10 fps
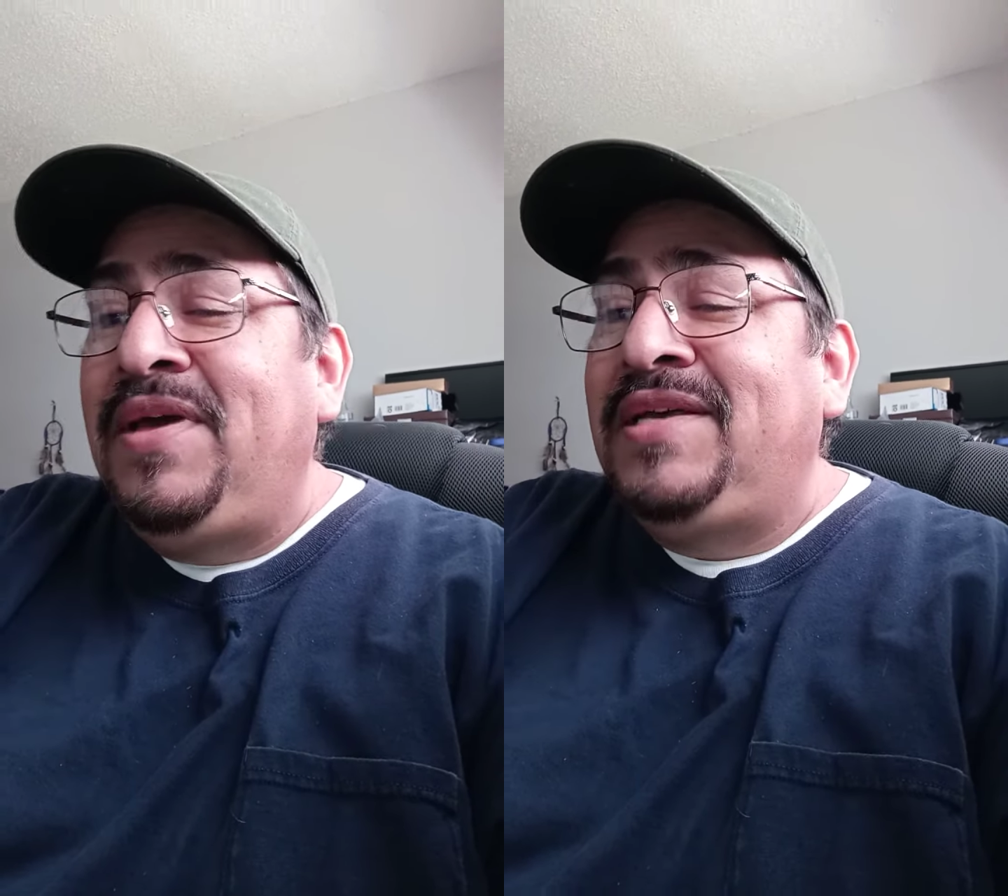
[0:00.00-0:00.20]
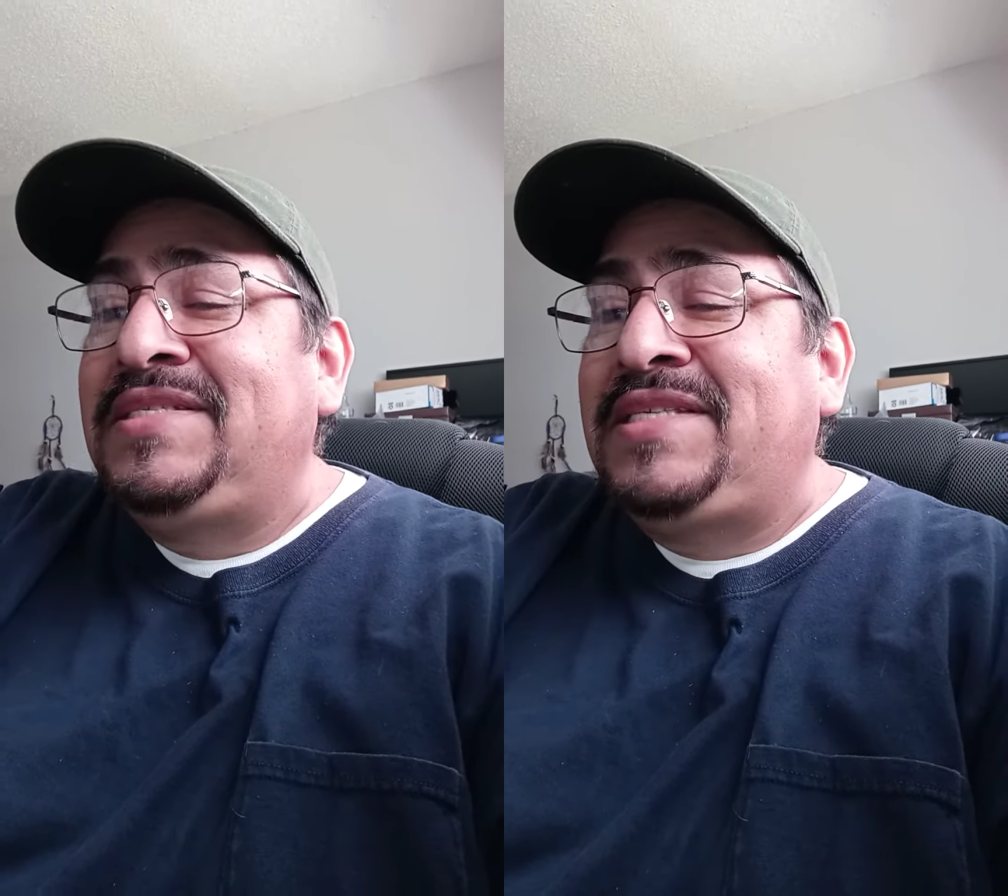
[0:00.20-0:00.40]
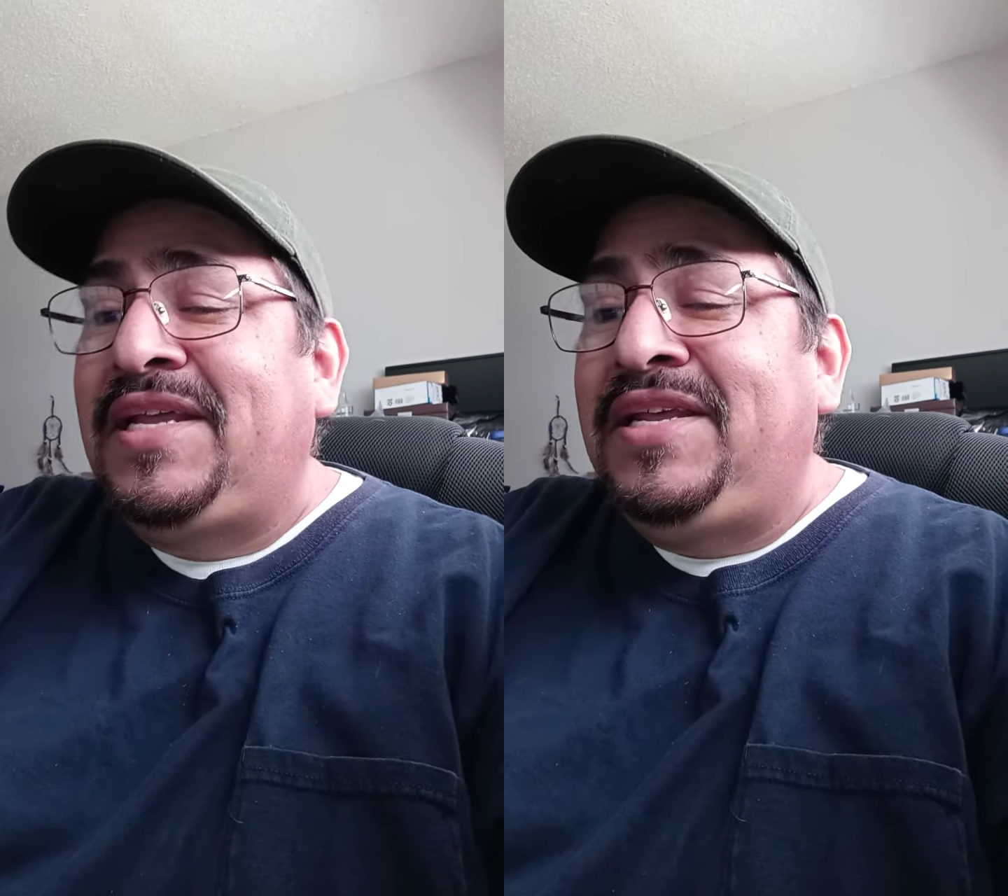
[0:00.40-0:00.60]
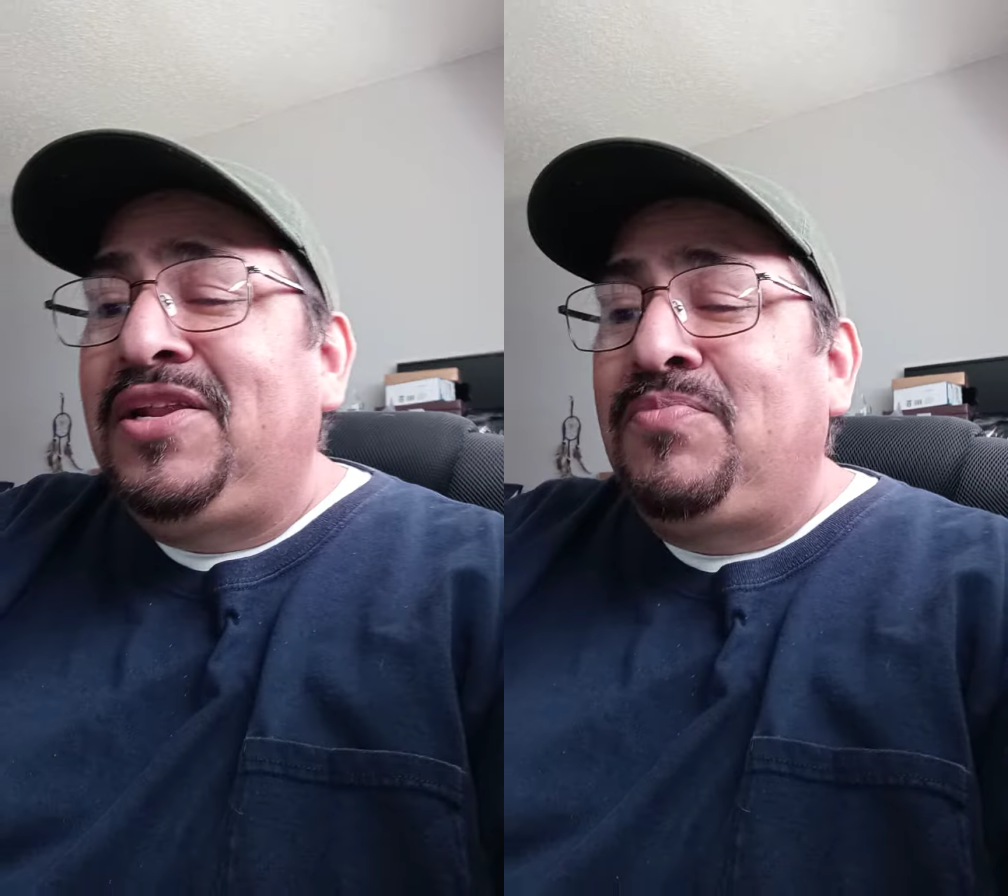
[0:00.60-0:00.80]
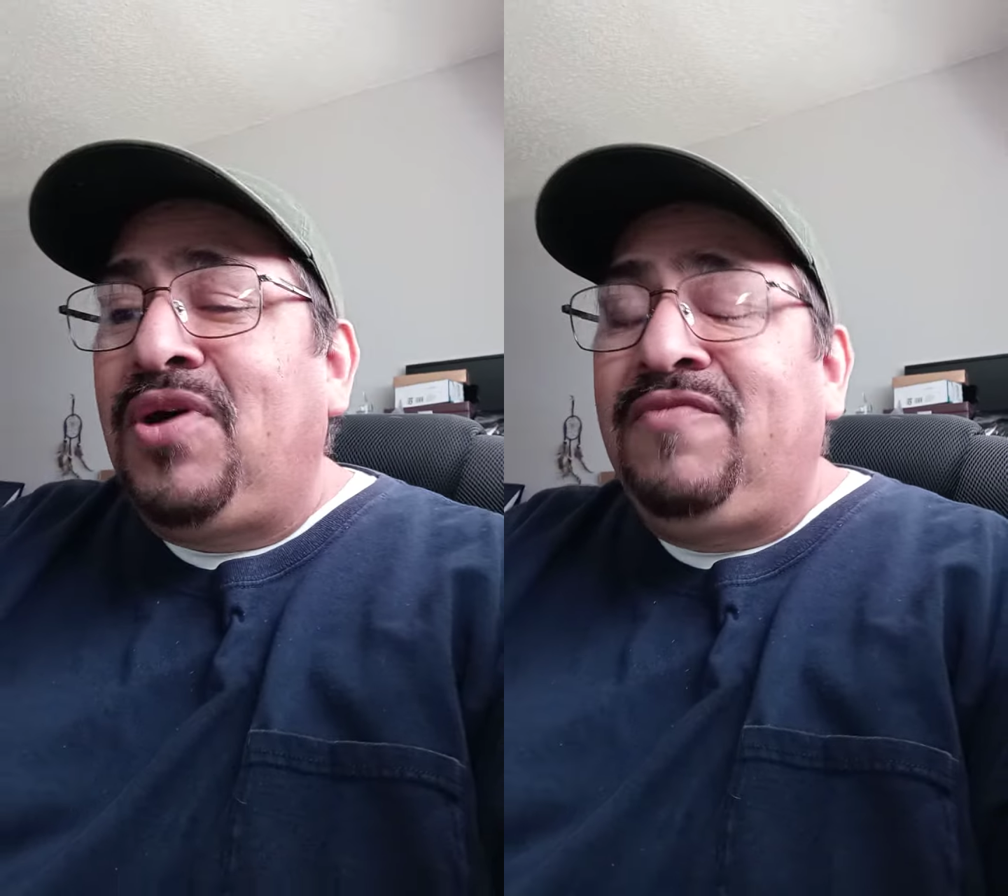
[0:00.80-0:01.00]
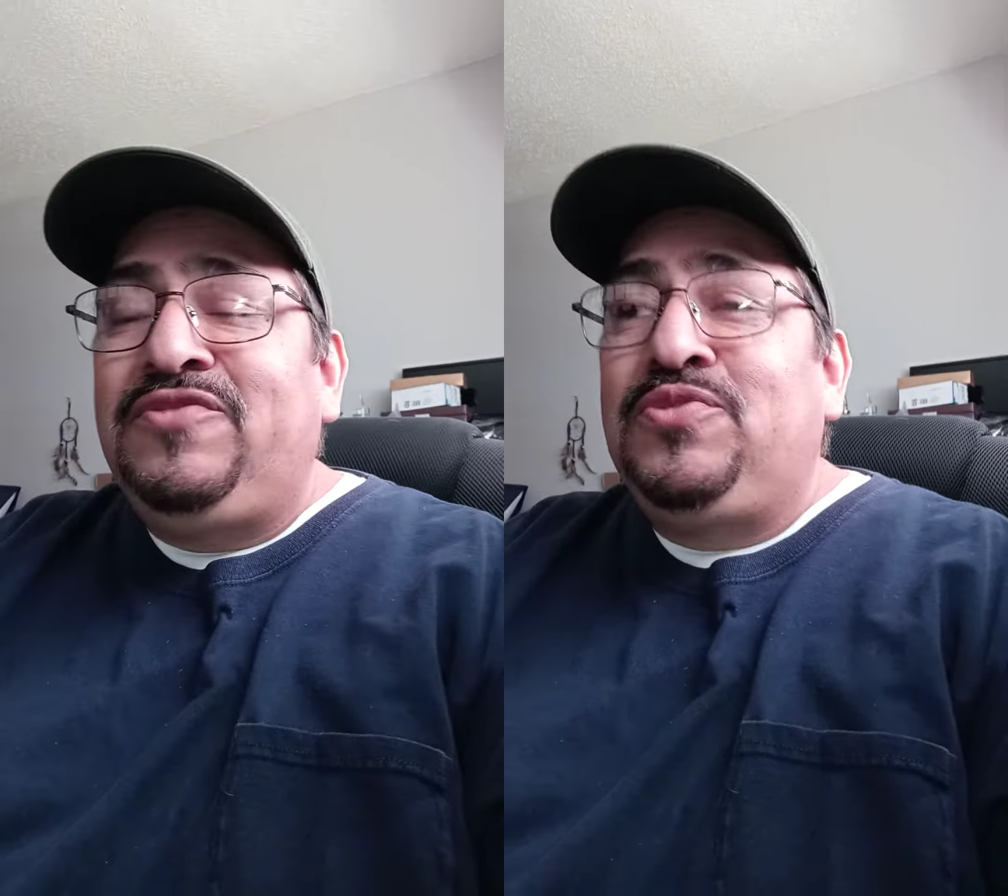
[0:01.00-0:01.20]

sending them off